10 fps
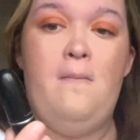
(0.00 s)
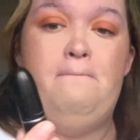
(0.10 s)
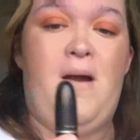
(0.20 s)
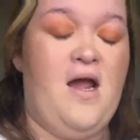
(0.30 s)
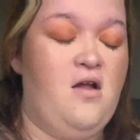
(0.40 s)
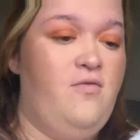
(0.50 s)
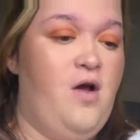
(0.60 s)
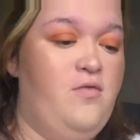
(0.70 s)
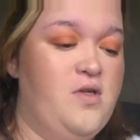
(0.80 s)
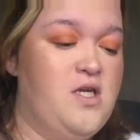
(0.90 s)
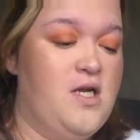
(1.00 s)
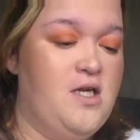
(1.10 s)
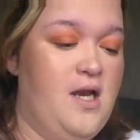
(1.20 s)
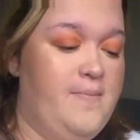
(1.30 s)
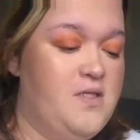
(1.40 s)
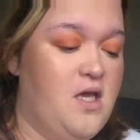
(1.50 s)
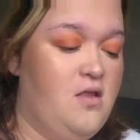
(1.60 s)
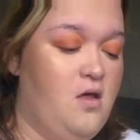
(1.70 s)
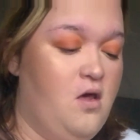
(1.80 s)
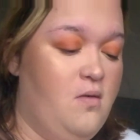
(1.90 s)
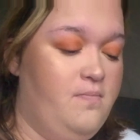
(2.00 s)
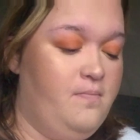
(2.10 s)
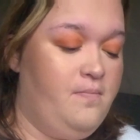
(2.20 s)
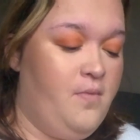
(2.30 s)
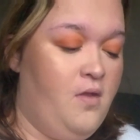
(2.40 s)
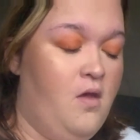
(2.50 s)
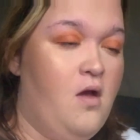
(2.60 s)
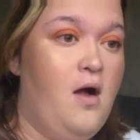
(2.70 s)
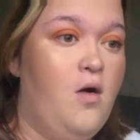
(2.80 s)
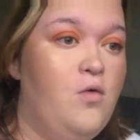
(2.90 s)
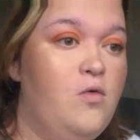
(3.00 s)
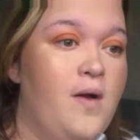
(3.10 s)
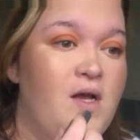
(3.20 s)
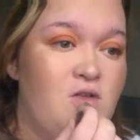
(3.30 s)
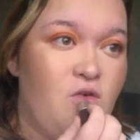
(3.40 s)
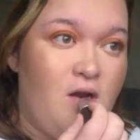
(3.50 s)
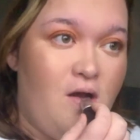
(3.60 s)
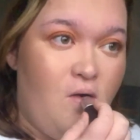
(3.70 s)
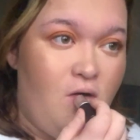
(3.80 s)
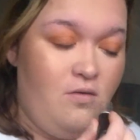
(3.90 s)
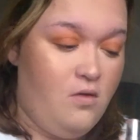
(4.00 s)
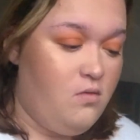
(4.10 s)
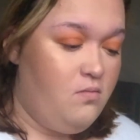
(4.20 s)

MAC Velvet Teddy lipstick that I always run out of.